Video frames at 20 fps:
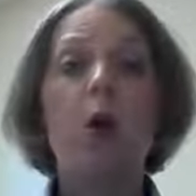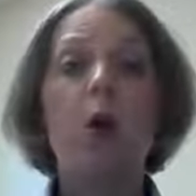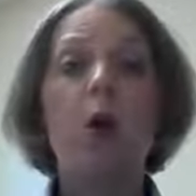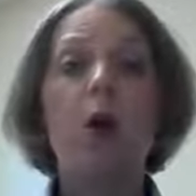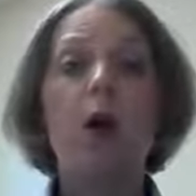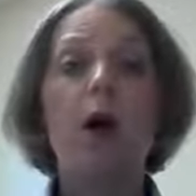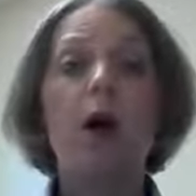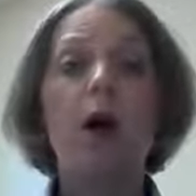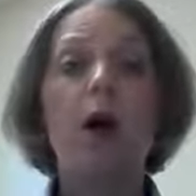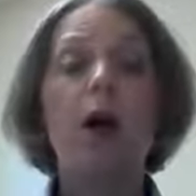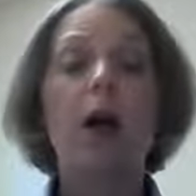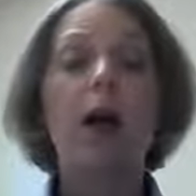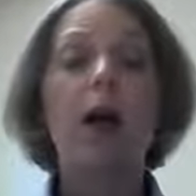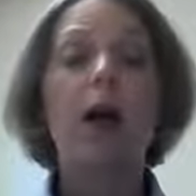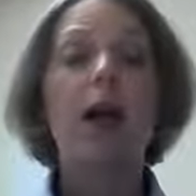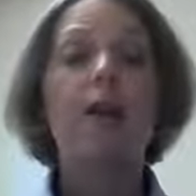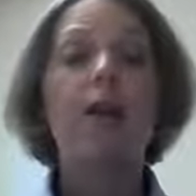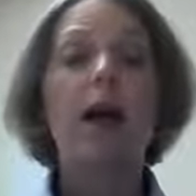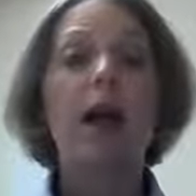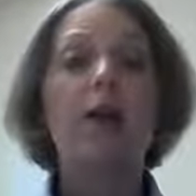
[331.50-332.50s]
or
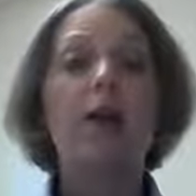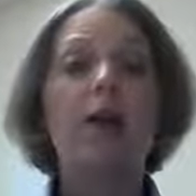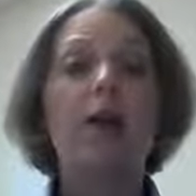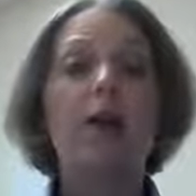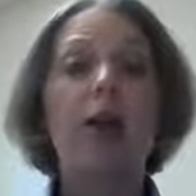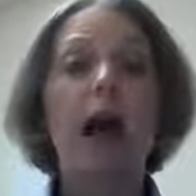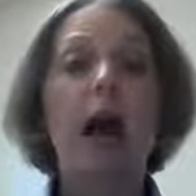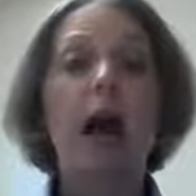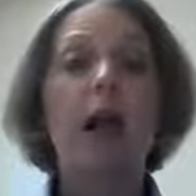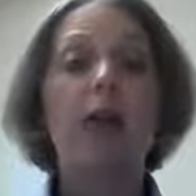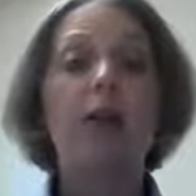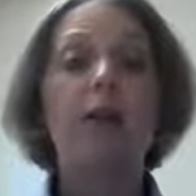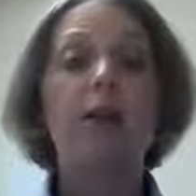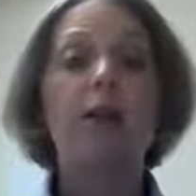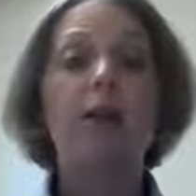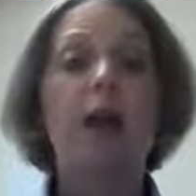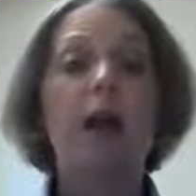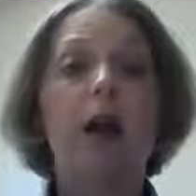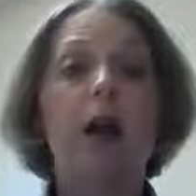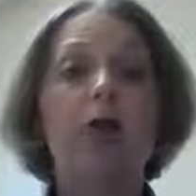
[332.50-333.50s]
that you're not
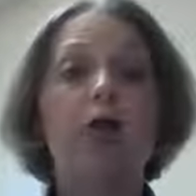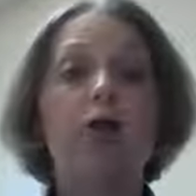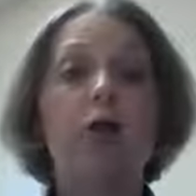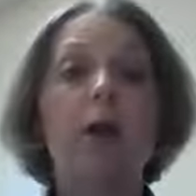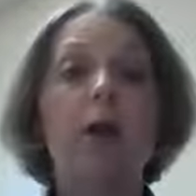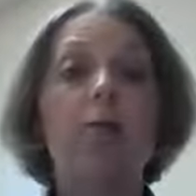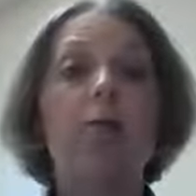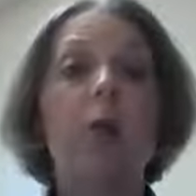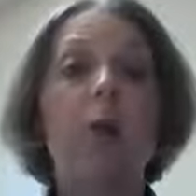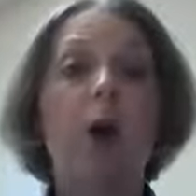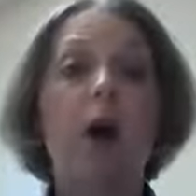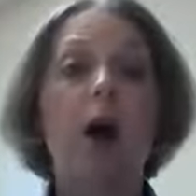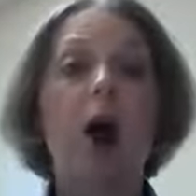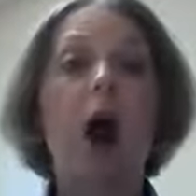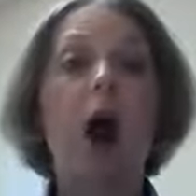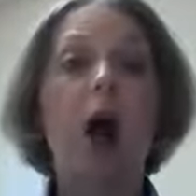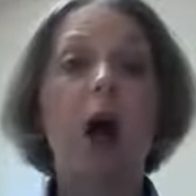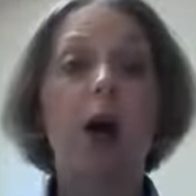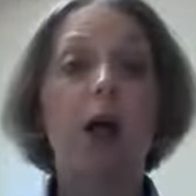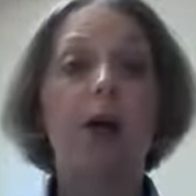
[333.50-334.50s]
doing more
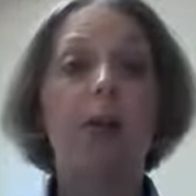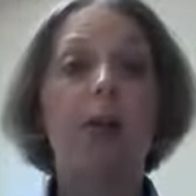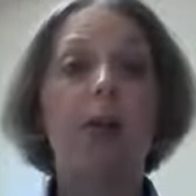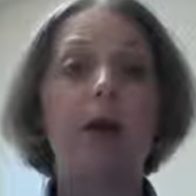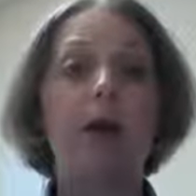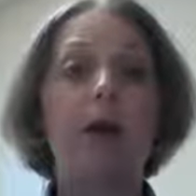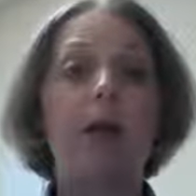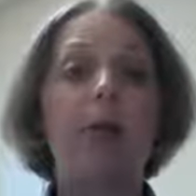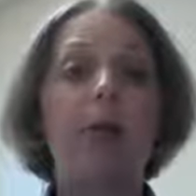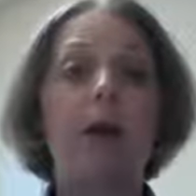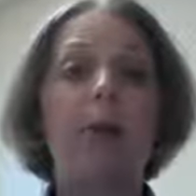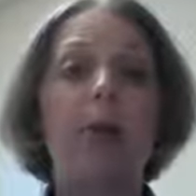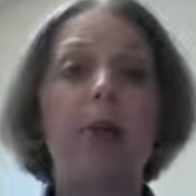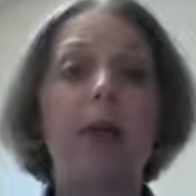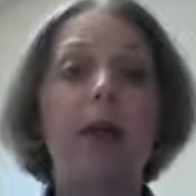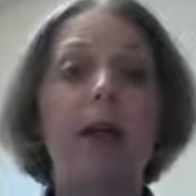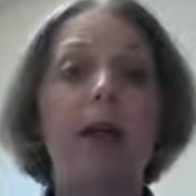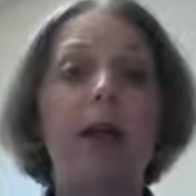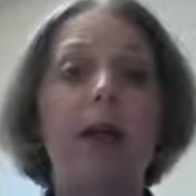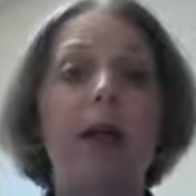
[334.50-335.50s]
harm by
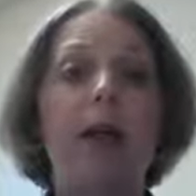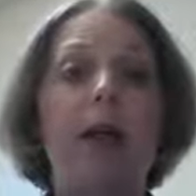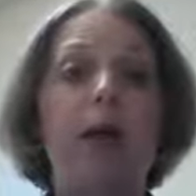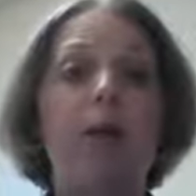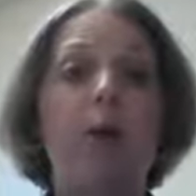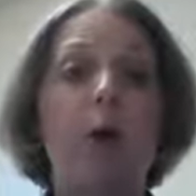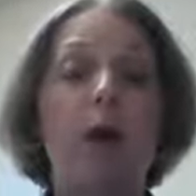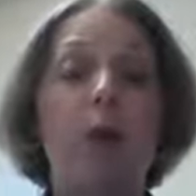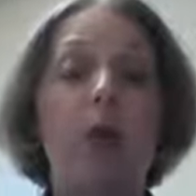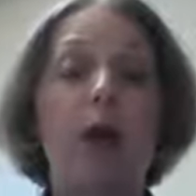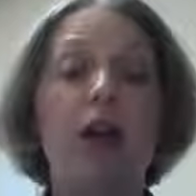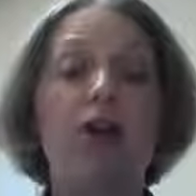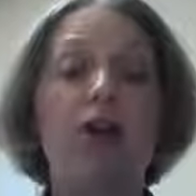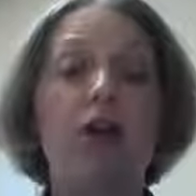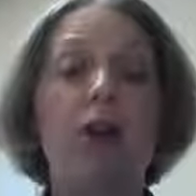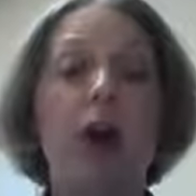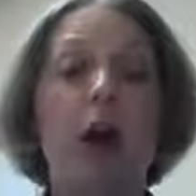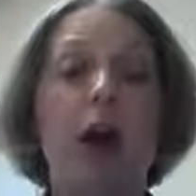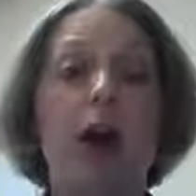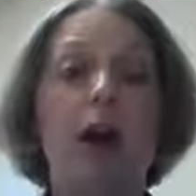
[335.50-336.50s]
putting more
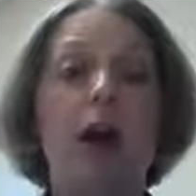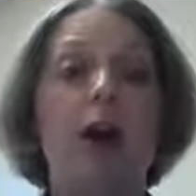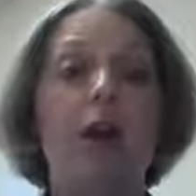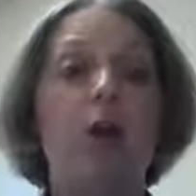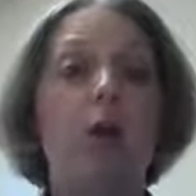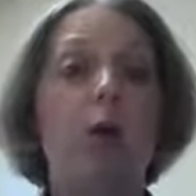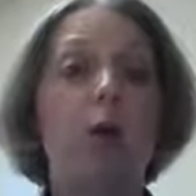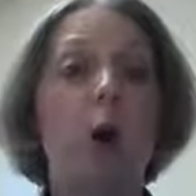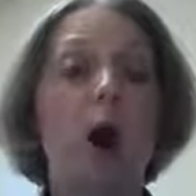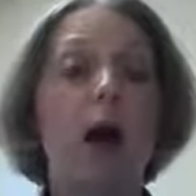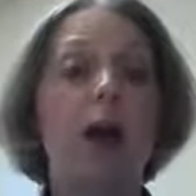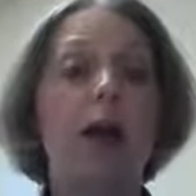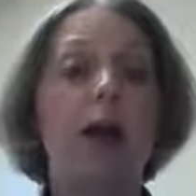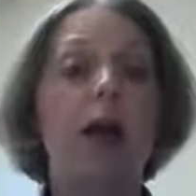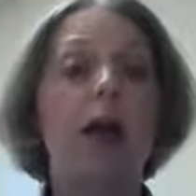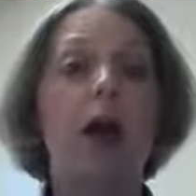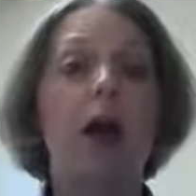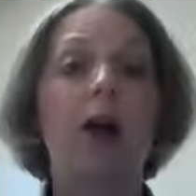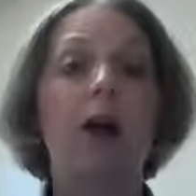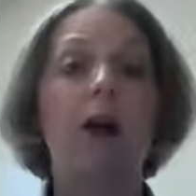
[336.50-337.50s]
pressure on it or
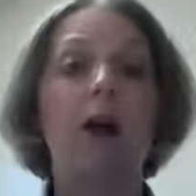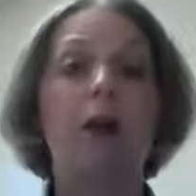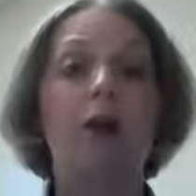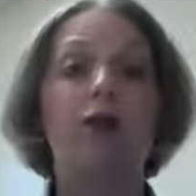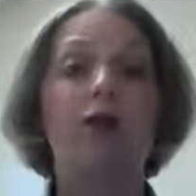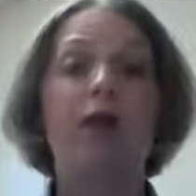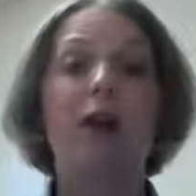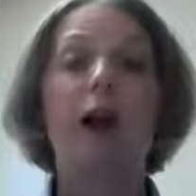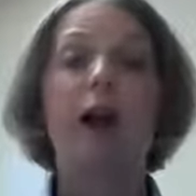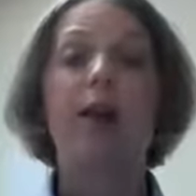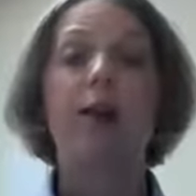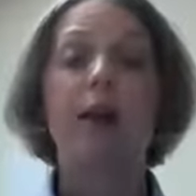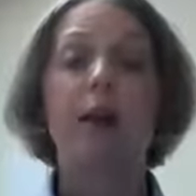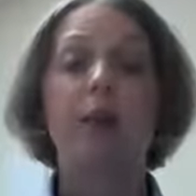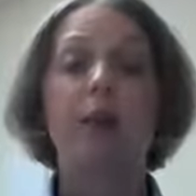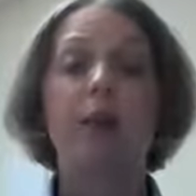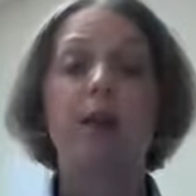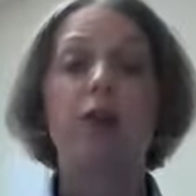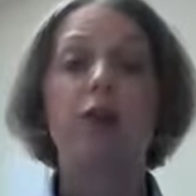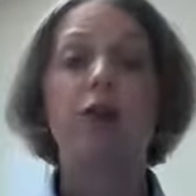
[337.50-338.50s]
walking on it or
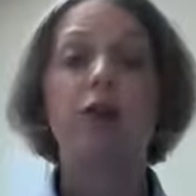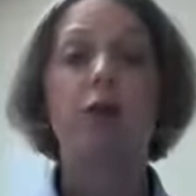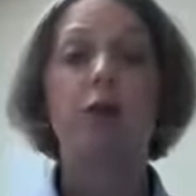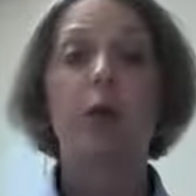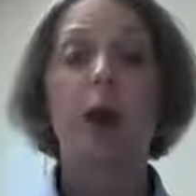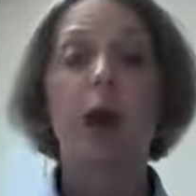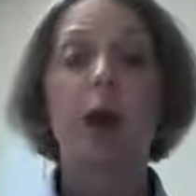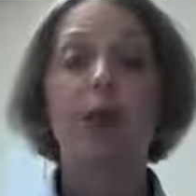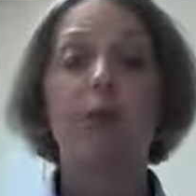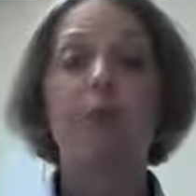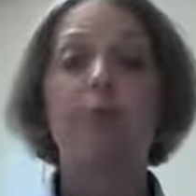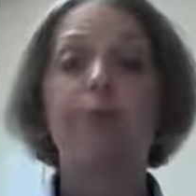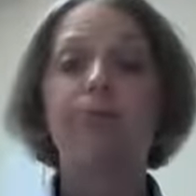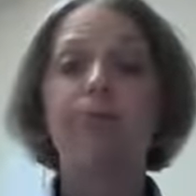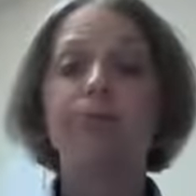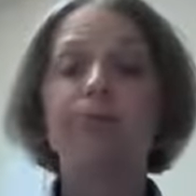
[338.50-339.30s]
attempting to run.